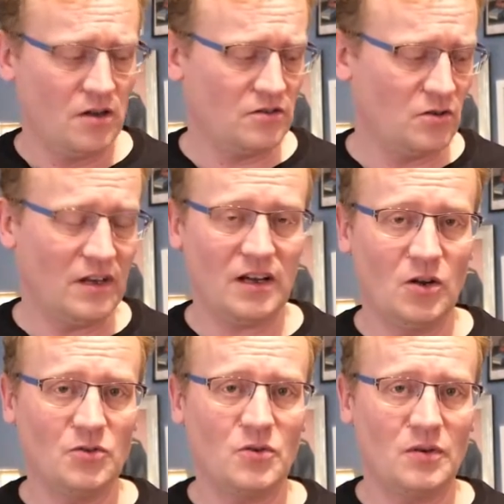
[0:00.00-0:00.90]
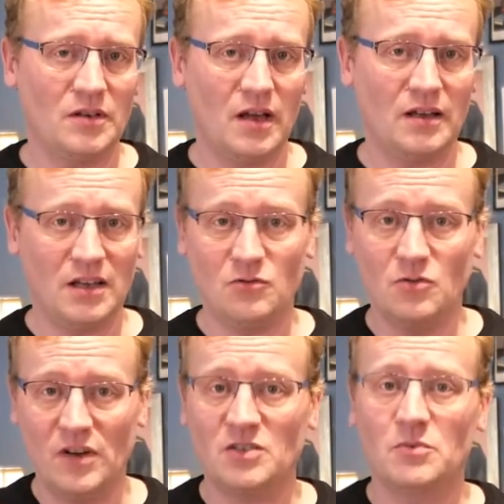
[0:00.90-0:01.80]
So that can also give
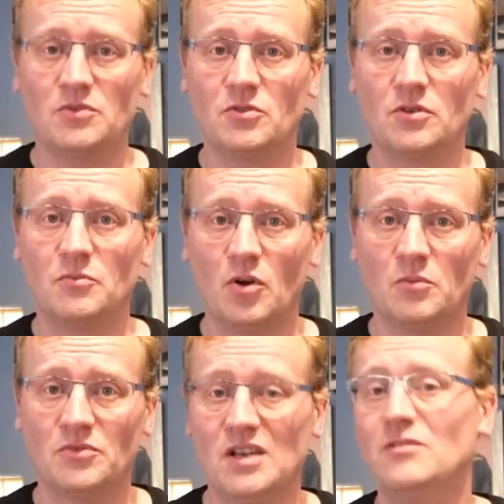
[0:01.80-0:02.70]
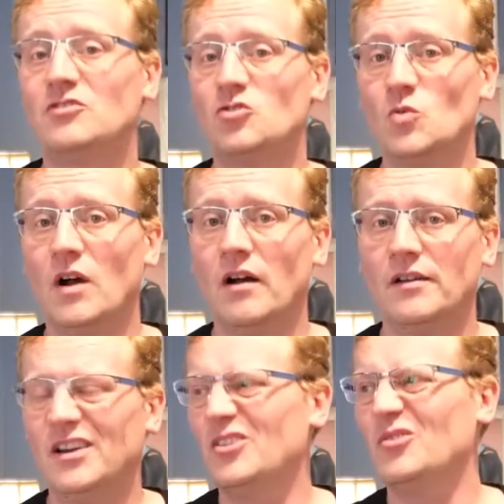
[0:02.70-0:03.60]
you respiratory problems if it's too
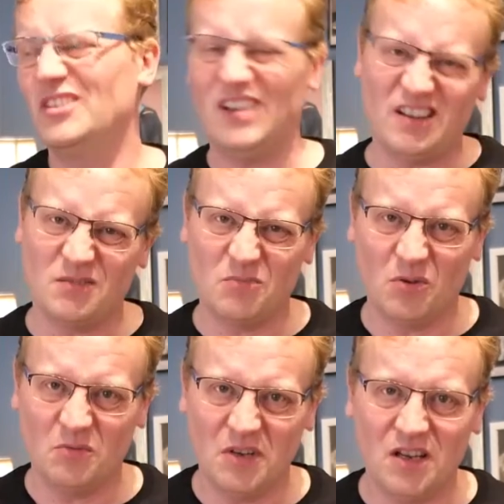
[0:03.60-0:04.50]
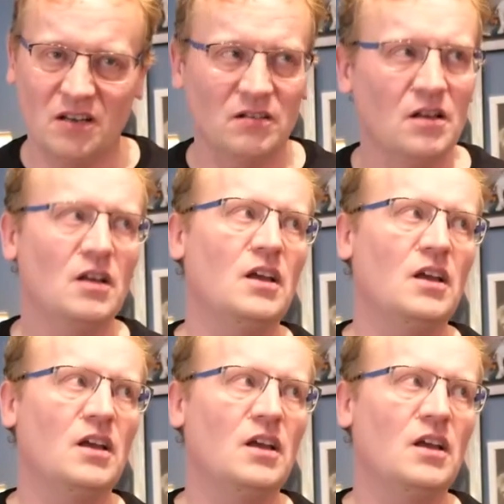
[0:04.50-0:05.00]
high. Now, I don't think that's a problem here.